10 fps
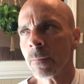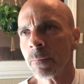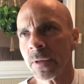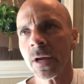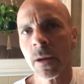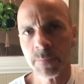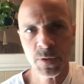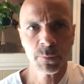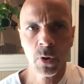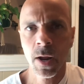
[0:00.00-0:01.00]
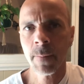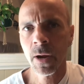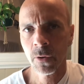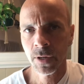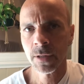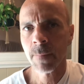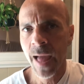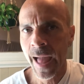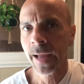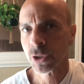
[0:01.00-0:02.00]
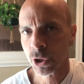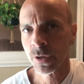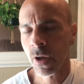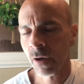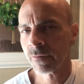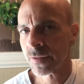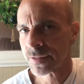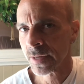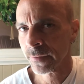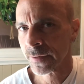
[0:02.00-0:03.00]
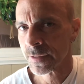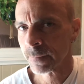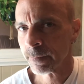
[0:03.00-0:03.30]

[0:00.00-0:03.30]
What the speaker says: becomes a primary action of the skeleton.